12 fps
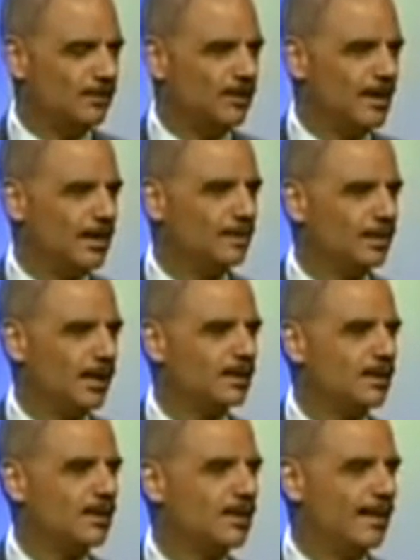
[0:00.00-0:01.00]
taken place
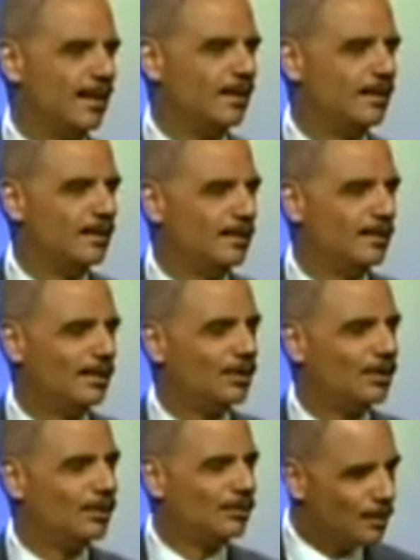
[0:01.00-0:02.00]
since then
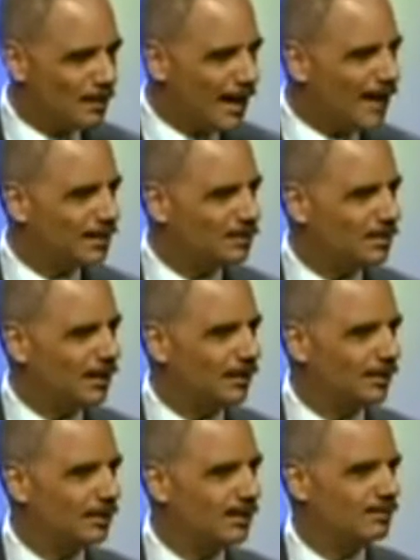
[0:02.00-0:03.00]
reminded me
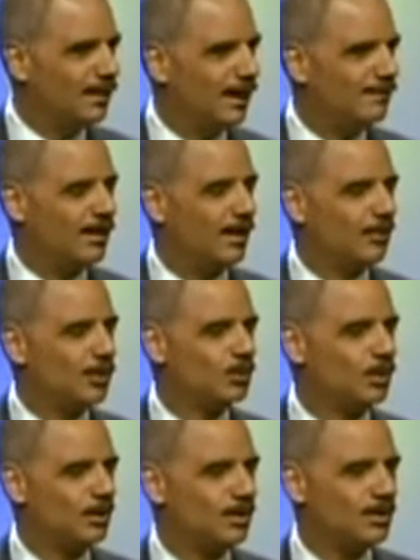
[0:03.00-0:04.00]
of my father's
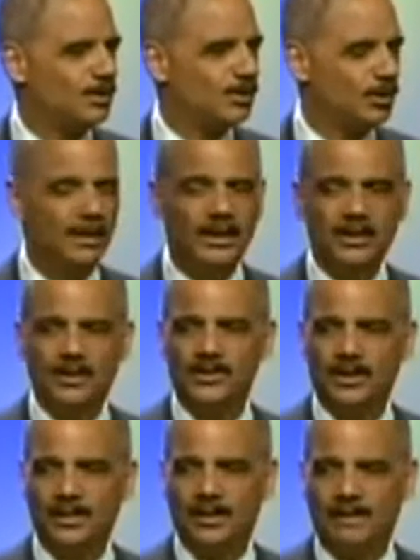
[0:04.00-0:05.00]
words so many
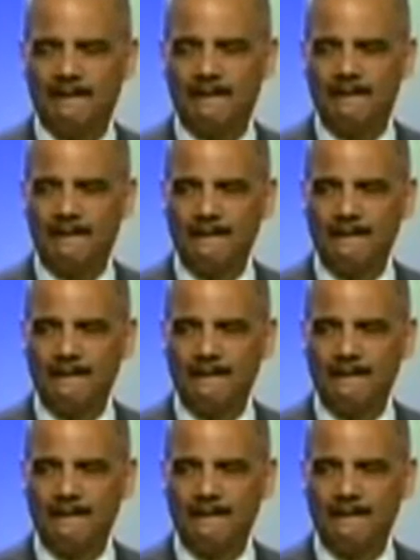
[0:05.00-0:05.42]
years ago.